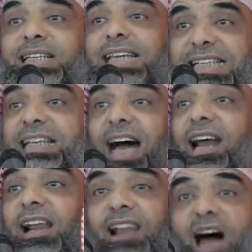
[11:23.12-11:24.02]
it's not
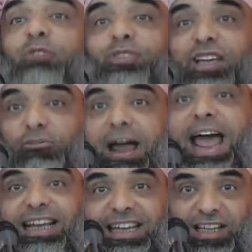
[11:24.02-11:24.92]
a lofty
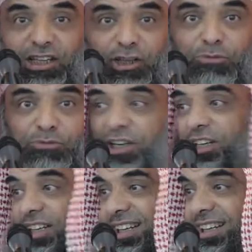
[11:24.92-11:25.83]
rank in the
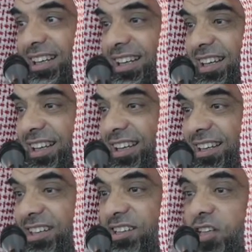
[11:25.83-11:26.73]
community.
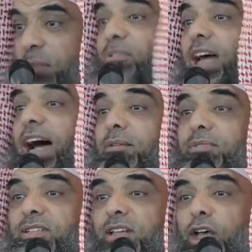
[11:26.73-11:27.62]

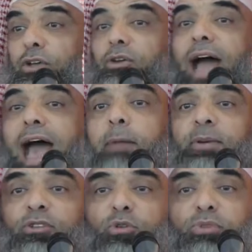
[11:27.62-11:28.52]
Sometimes you
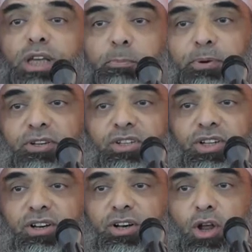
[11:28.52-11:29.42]
happen to be a
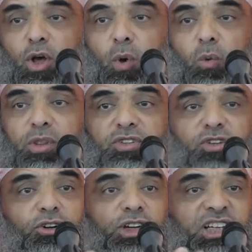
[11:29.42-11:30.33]
person with a
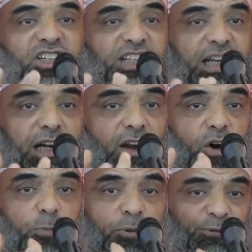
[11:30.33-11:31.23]
certain skill
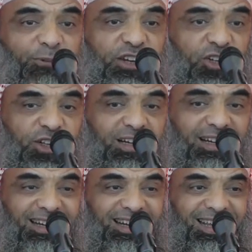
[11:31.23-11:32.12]
or
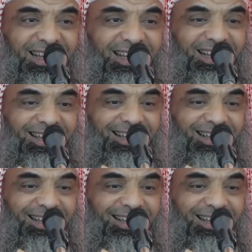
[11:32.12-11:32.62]
profession.